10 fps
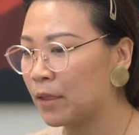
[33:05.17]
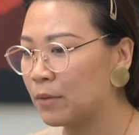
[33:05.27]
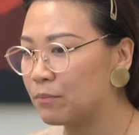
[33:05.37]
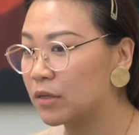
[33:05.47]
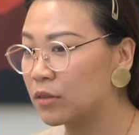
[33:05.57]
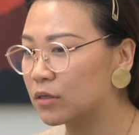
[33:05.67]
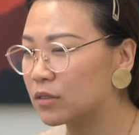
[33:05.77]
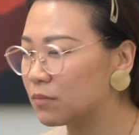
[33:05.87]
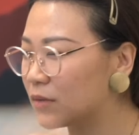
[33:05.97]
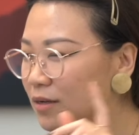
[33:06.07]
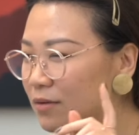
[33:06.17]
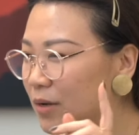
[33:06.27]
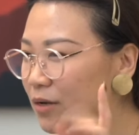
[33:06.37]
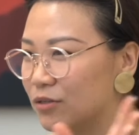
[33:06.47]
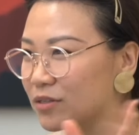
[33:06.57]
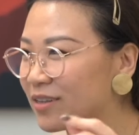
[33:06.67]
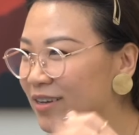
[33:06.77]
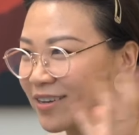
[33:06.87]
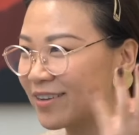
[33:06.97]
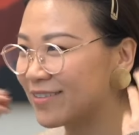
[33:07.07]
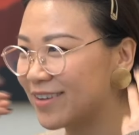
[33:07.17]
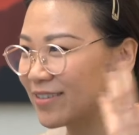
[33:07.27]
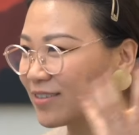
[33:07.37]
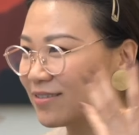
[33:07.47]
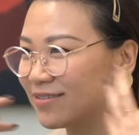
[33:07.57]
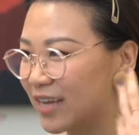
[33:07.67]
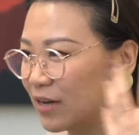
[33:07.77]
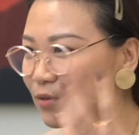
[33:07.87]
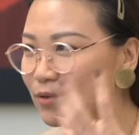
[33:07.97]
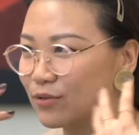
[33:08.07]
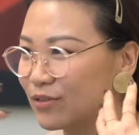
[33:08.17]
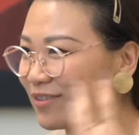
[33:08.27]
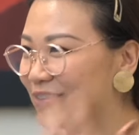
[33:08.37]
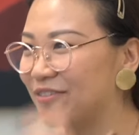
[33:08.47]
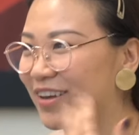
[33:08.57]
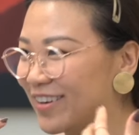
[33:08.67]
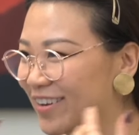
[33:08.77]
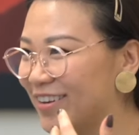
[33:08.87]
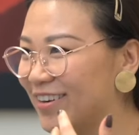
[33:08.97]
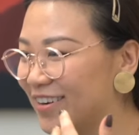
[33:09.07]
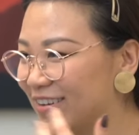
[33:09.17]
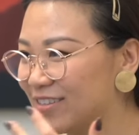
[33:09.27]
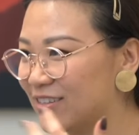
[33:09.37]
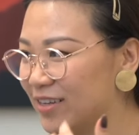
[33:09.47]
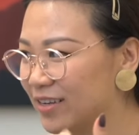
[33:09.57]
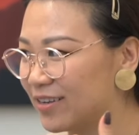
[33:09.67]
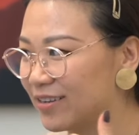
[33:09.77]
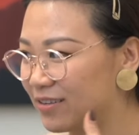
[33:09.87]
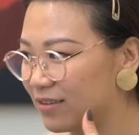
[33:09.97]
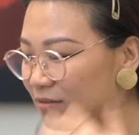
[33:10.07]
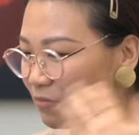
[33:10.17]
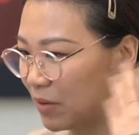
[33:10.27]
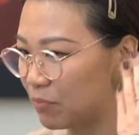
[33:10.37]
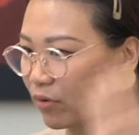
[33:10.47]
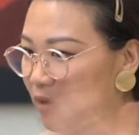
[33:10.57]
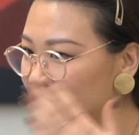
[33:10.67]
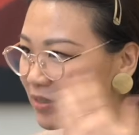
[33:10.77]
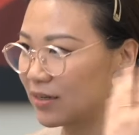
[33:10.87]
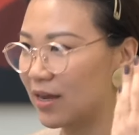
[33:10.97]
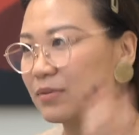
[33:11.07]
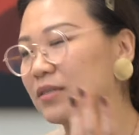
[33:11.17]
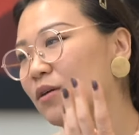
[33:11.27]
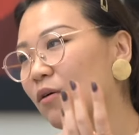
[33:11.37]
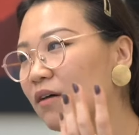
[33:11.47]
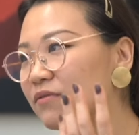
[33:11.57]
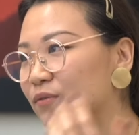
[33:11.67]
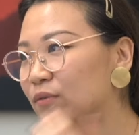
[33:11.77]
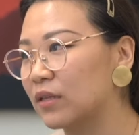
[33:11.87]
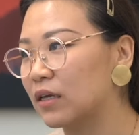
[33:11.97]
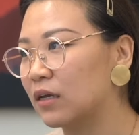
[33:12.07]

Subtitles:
But there's something about just like I just download stuff at night, and I just like my brain synapses go off differently.